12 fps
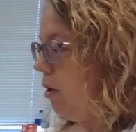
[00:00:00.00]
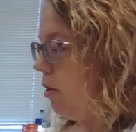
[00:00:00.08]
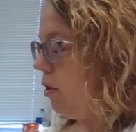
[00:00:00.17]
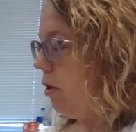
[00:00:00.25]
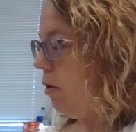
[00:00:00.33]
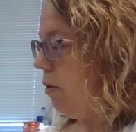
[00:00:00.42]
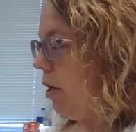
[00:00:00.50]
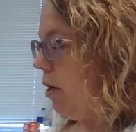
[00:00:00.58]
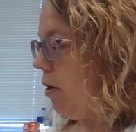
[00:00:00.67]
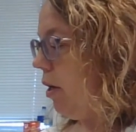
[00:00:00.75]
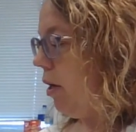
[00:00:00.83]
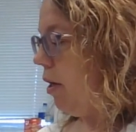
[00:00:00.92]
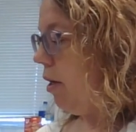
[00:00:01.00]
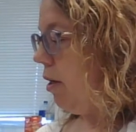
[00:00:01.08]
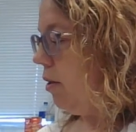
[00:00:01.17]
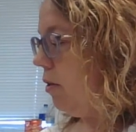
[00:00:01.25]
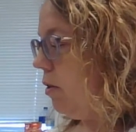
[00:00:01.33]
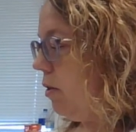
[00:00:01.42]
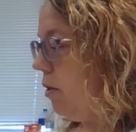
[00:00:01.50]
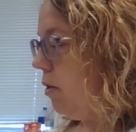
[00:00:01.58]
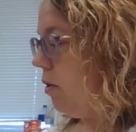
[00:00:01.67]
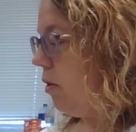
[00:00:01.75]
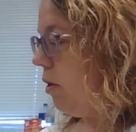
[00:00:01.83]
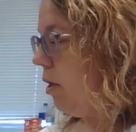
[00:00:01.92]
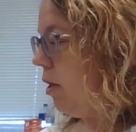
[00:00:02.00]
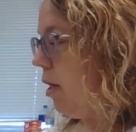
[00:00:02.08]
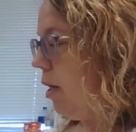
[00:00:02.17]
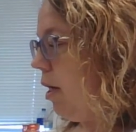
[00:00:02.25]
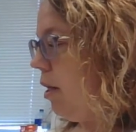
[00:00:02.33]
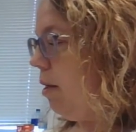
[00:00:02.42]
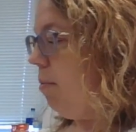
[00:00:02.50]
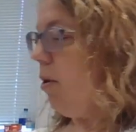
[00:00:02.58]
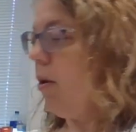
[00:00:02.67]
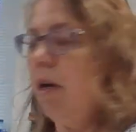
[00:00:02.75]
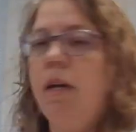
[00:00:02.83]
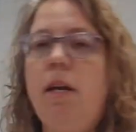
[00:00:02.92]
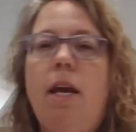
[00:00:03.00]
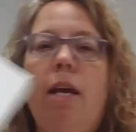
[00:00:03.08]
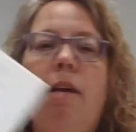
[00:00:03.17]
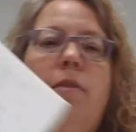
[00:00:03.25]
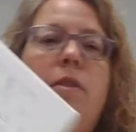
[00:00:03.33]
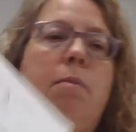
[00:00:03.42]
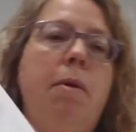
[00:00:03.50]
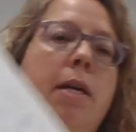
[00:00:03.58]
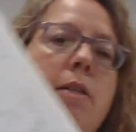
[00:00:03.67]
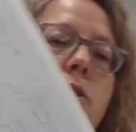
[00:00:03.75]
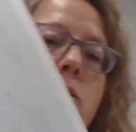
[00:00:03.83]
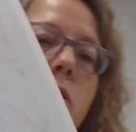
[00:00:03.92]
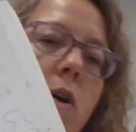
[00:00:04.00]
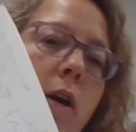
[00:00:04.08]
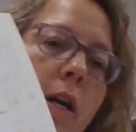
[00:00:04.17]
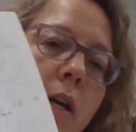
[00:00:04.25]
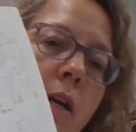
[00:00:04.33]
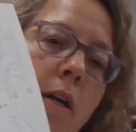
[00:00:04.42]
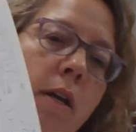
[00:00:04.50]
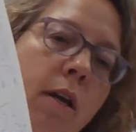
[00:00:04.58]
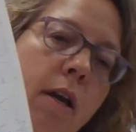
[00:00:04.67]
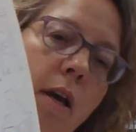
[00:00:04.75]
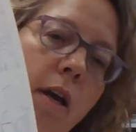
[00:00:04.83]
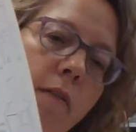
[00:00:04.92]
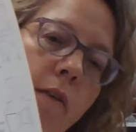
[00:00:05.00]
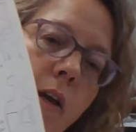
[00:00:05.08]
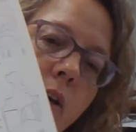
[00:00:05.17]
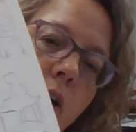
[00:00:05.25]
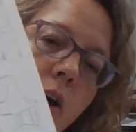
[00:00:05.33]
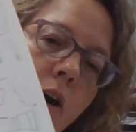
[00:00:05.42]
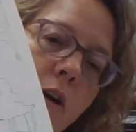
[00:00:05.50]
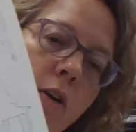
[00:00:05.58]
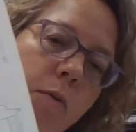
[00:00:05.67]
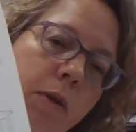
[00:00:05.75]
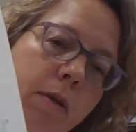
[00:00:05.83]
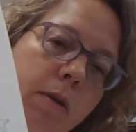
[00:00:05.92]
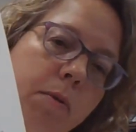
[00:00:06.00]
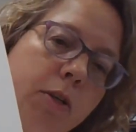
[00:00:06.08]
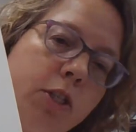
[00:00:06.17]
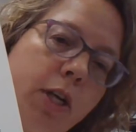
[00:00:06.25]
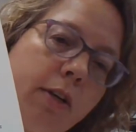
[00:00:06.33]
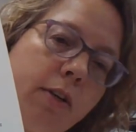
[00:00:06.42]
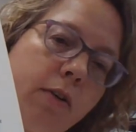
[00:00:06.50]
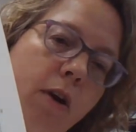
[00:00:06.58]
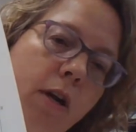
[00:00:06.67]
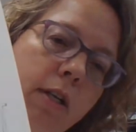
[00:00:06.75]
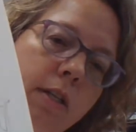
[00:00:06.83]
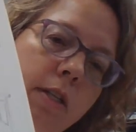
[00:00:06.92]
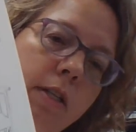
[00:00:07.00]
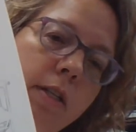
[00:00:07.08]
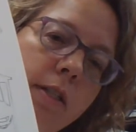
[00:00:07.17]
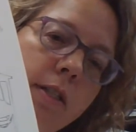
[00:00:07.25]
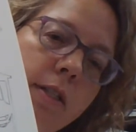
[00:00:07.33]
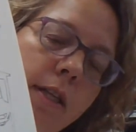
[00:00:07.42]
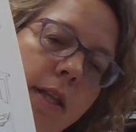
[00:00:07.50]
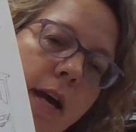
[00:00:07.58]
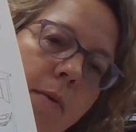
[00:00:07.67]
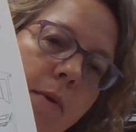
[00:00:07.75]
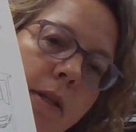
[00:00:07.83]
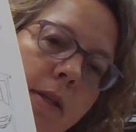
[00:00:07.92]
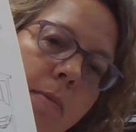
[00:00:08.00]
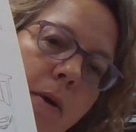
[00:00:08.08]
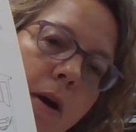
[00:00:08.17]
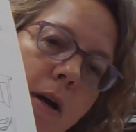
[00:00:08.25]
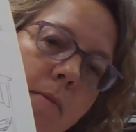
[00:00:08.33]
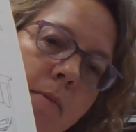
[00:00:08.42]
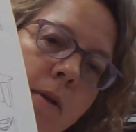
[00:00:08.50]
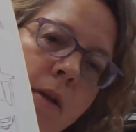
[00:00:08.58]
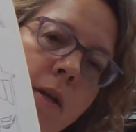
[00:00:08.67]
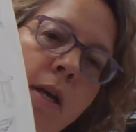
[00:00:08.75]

so here is in the book a negative space drawing of a cart with a projector on it. See that one at the bottom?